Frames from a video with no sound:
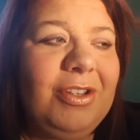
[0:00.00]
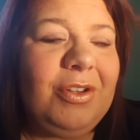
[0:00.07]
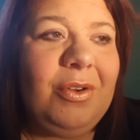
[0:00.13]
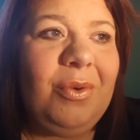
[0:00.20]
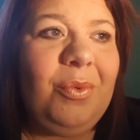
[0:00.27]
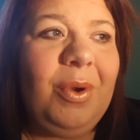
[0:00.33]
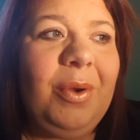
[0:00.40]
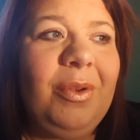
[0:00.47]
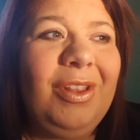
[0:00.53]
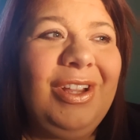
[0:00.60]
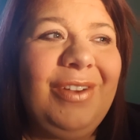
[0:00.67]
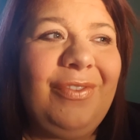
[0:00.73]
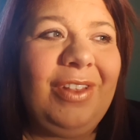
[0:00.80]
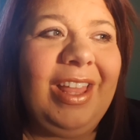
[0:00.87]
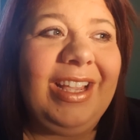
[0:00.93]
So we were
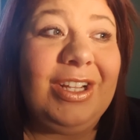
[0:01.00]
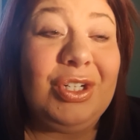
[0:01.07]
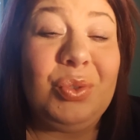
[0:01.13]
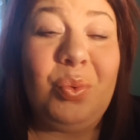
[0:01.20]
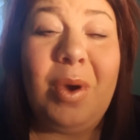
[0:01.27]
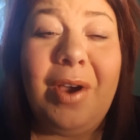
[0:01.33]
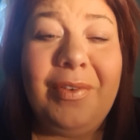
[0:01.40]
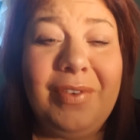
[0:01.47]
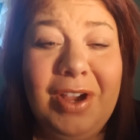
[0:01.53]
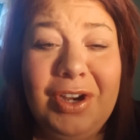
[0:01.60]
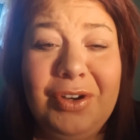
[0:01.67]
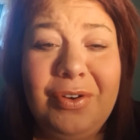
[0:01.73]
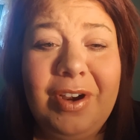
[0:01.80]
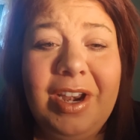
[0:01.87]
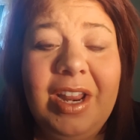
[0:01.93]
looking for like a
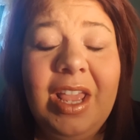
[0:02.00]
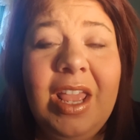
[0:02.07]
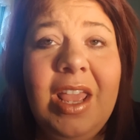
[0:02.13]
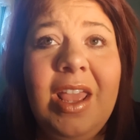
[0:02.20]
1,200.